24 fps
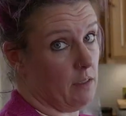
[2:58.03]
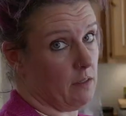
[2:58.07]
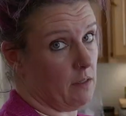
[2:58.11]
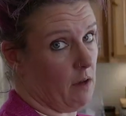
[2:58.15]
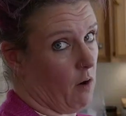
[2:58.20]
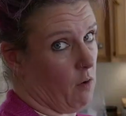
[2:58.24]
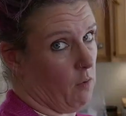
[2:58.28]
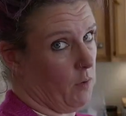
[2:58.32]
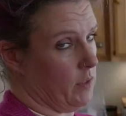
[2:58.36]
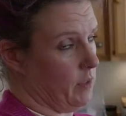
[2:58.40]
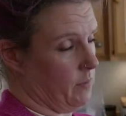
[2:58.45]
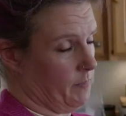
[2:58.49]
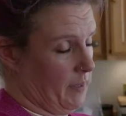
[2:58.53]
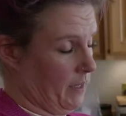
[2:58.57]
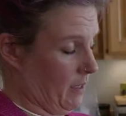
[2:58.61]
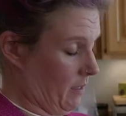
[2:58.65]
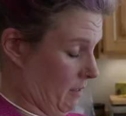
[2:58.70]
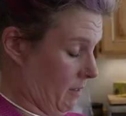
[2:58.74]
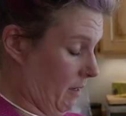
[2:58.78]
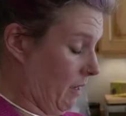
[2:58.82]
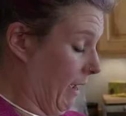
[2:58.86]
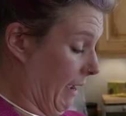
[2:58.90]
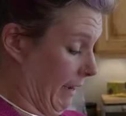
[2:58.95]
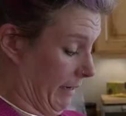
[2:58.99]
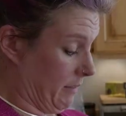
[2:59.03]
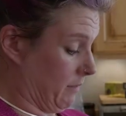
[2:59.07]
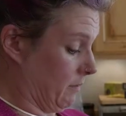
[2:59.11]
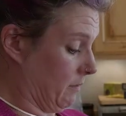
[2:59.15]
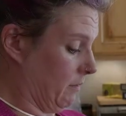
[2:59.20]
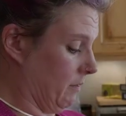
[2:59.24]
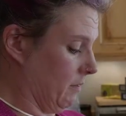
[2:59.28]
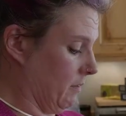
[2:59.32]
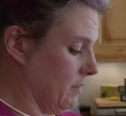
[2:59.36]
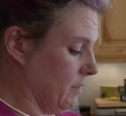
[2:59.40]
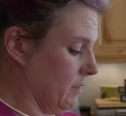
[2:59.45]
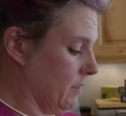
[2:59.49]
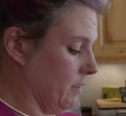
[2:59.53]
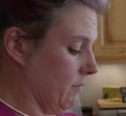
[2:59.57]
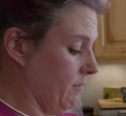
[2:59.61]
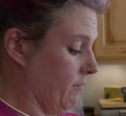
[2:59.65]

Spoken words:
has always been excellent.